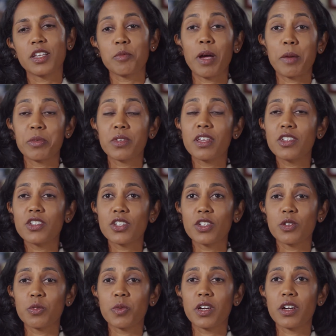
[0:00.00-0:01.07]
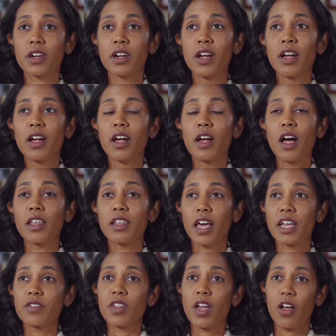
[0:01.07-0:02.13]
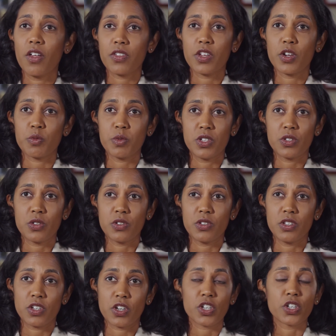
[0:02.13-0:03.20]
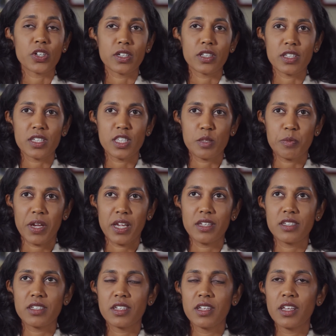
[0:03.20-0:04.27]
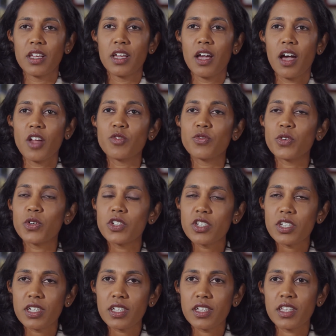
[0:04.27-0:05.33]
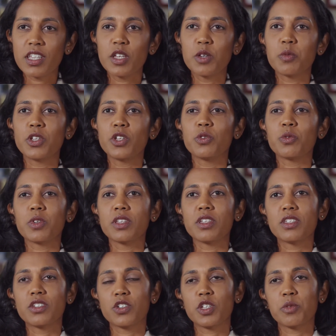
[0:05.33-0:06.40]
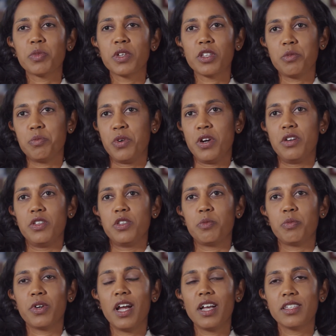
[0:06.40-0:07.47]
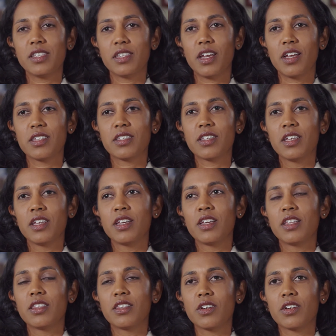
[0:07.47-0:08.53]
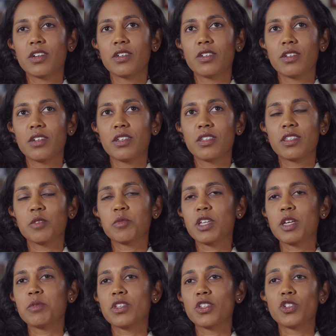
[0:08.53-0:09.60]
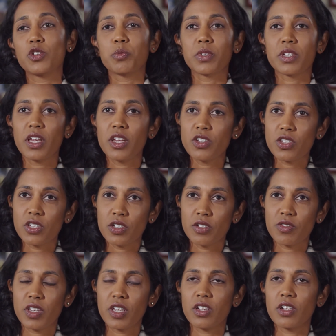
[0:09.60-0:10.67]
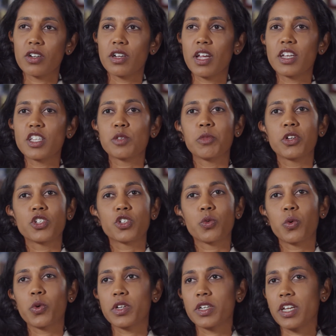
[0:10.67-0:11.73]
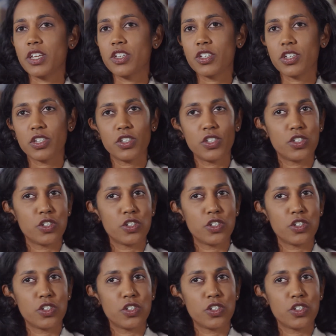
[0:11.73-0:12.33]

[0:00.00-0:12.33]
and a population where a lot of the healthcare resources are currently spent. Unfortunately, when you really start to peel apart the process, there sometimes is duplication of care, not as much coordination in